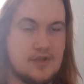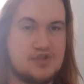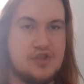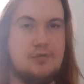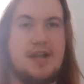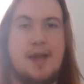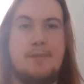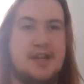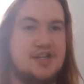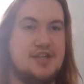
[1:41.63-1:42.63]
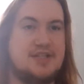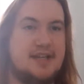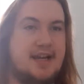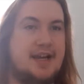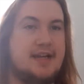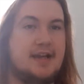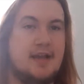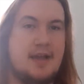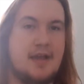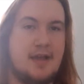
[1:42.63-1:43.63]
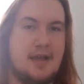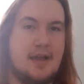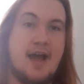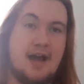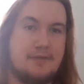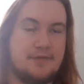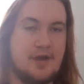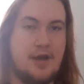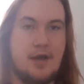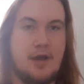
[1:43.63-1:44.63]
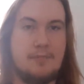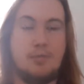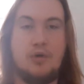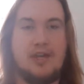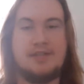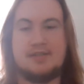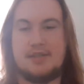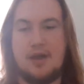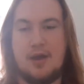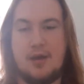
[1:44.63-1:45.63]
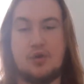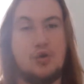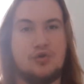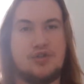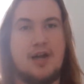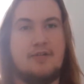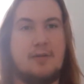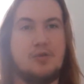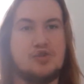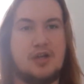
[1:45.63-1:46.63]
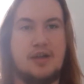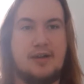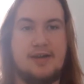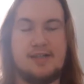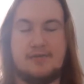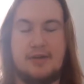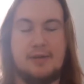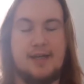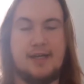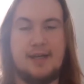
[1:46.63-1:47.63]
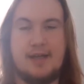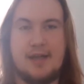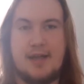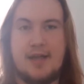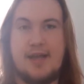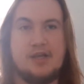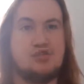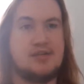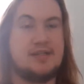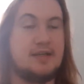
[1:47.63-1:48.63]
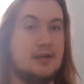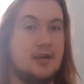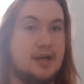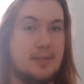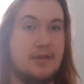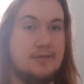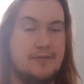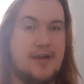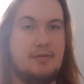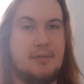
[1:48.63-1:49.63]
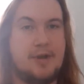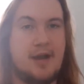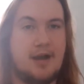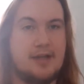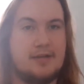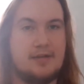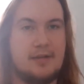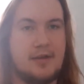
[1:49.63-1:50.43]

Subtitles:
to get a PGCE after. But it's a course that I very much like, and it's very interesting learning about the theory behind